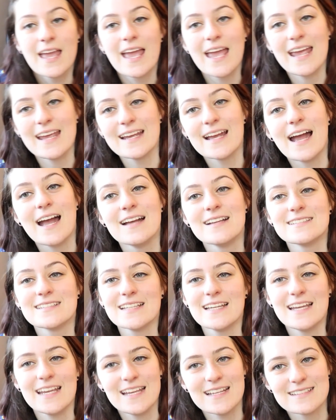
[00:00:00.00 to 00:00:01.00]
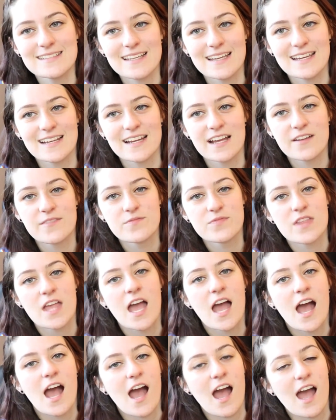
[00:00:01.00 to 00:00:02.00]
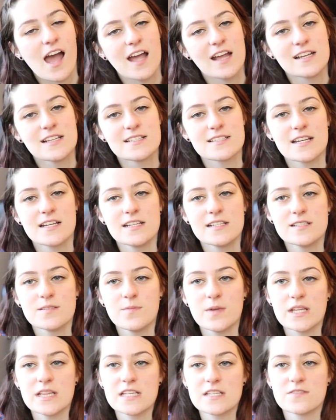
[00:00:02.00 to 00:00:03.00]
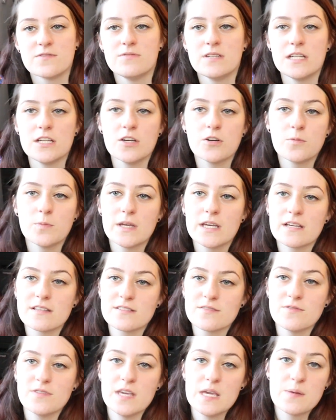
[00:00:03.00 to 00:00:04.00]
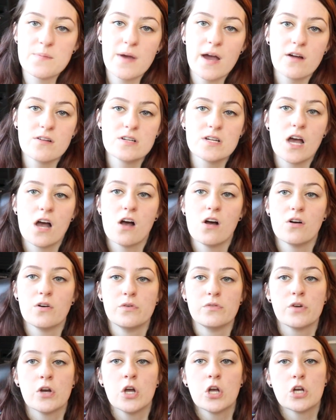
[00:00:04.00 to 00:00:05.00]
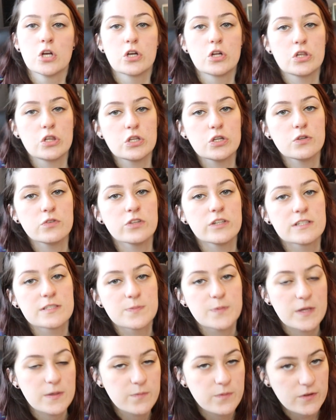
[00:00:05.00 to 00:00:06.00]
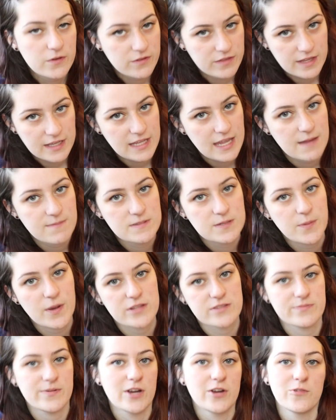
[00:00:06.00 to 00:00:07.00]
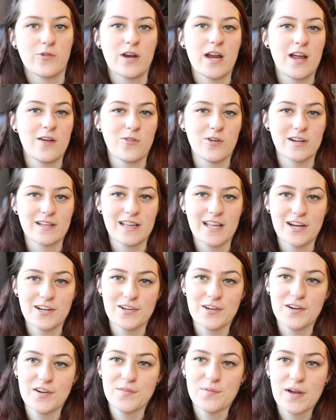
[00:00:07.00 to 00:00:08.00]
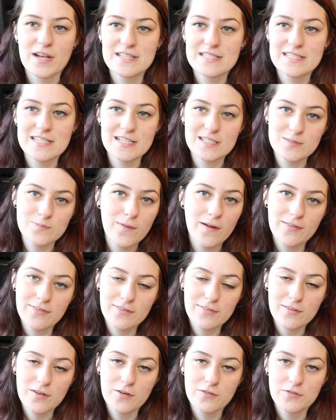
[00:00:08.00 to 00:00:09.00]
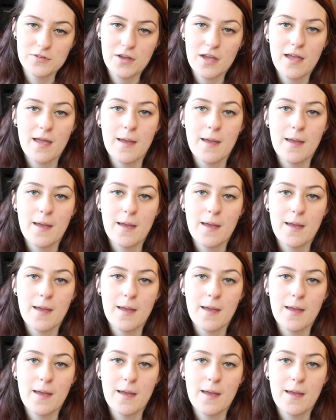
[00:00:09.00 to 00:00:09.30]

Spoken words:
Hey guys, it's Anna. I decided to make this video because of the amount of clueless people that came to PetSmart when I worked there during my 6 months of